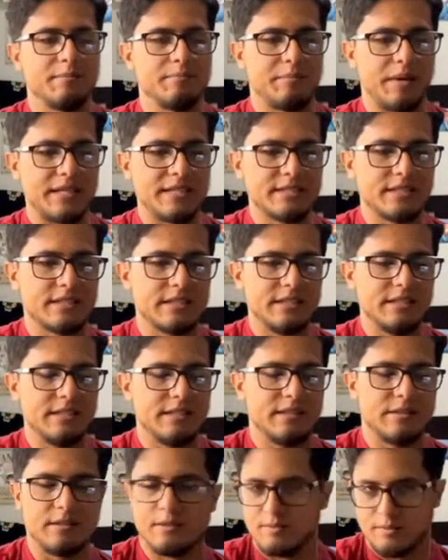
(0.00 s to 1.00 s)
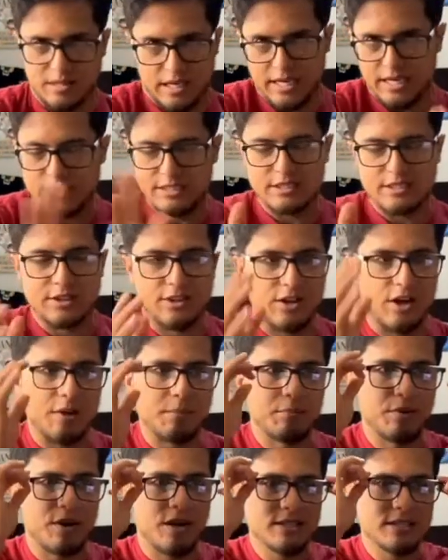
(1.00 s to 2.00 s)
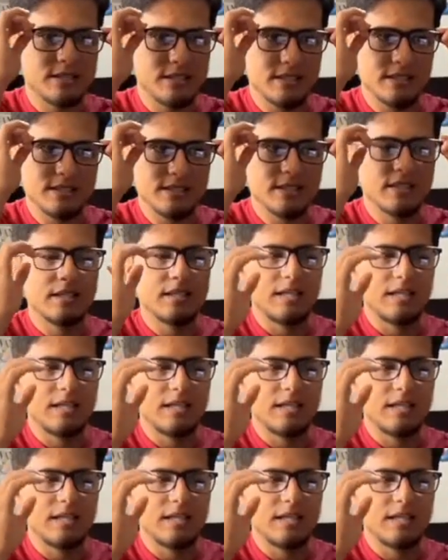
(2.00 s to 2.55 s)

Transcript: Basically, I guess the thought process,